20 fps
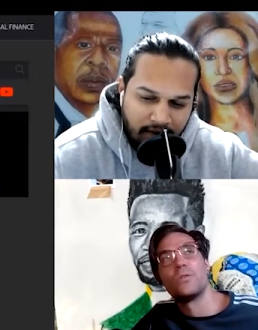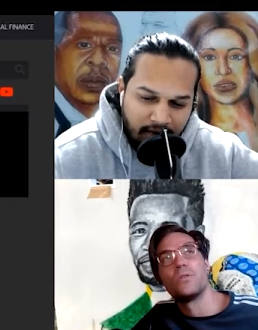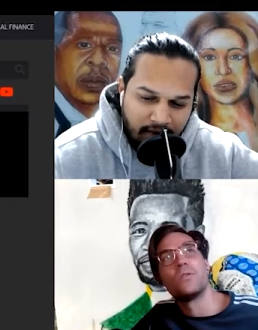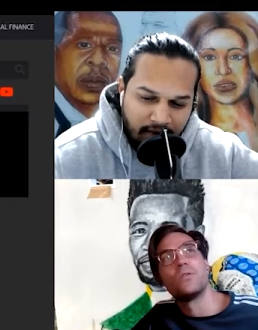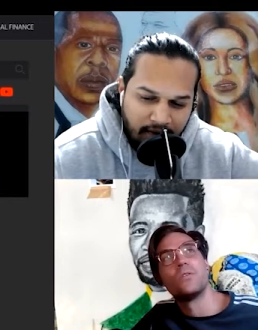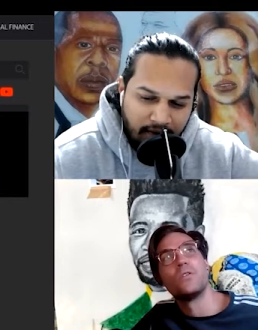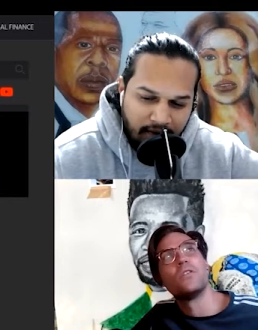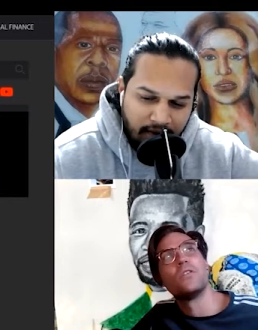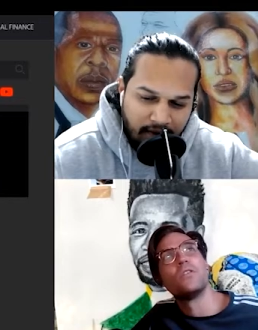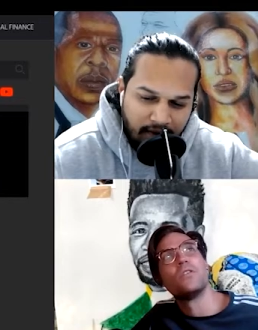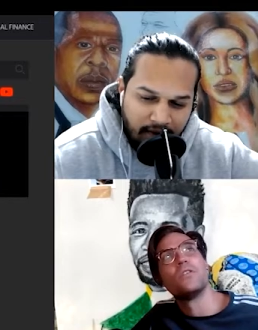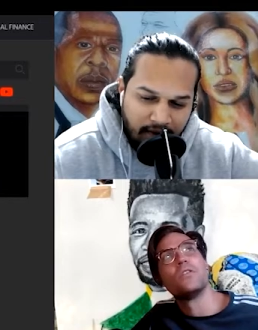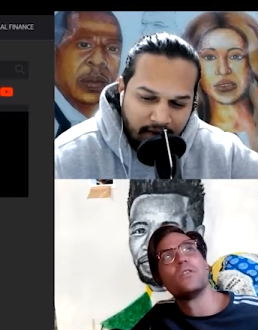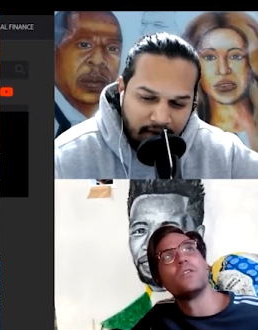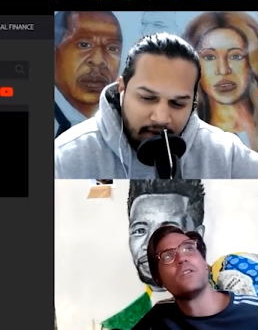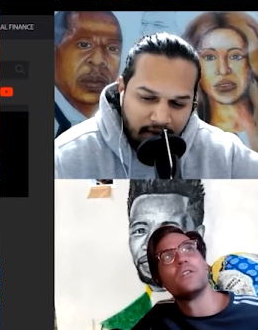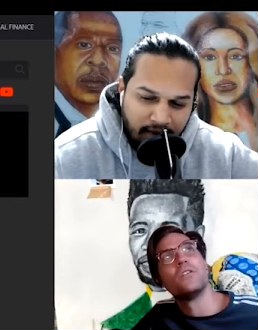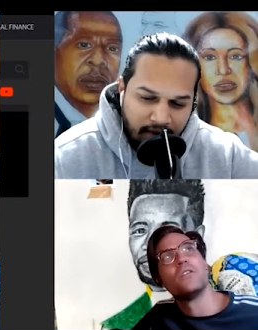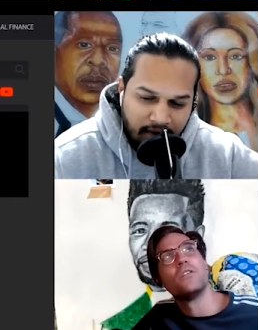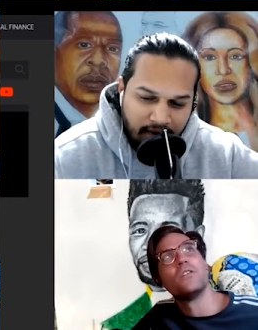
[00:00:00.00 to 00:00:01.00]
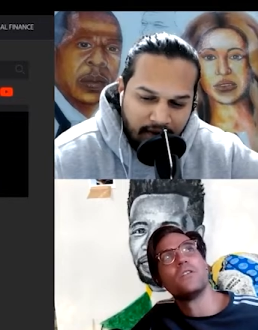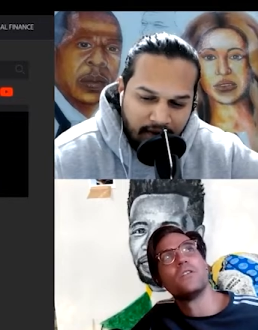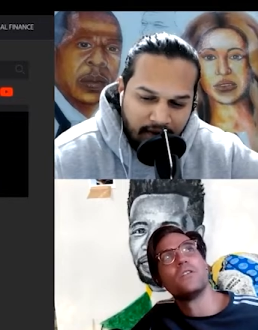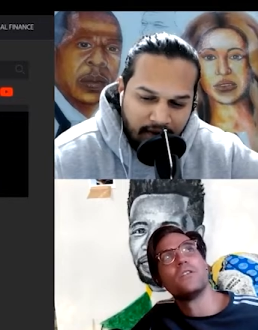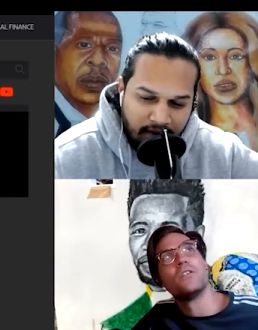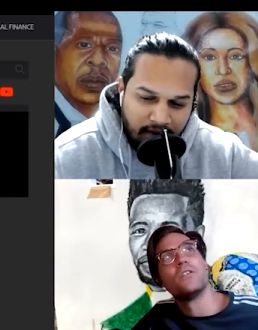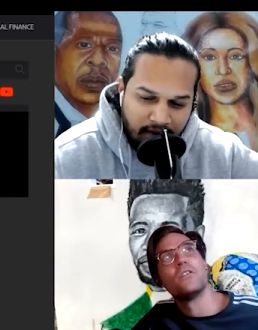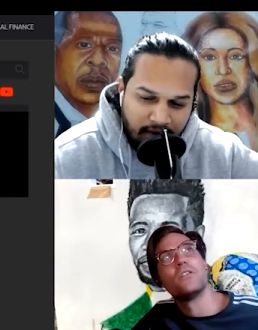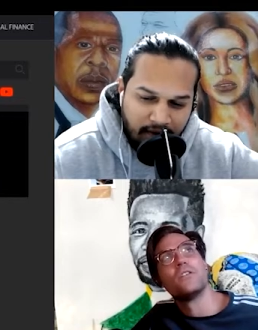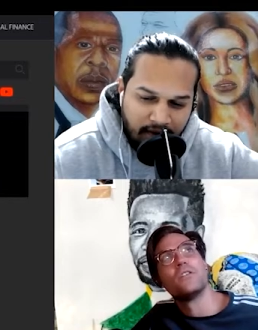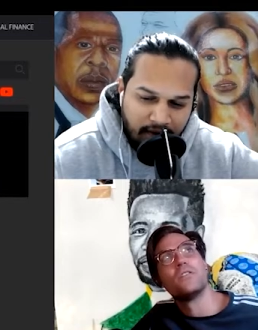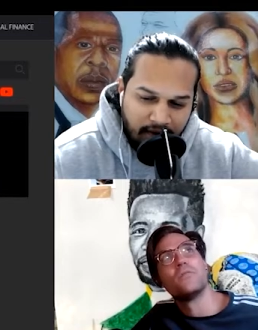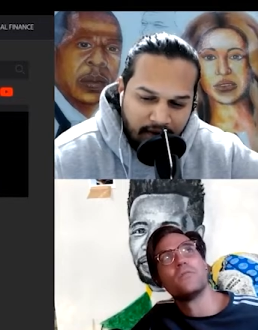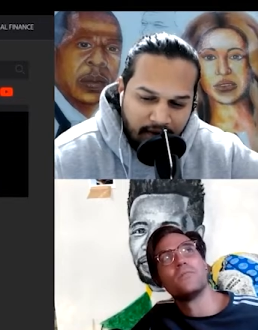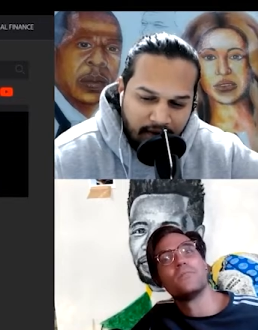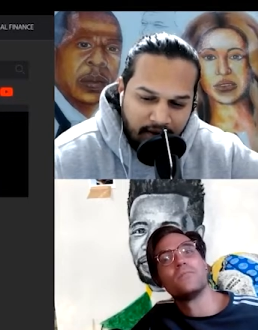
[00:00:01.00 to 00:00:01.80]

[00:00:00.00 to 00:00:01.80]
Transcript: [no speech]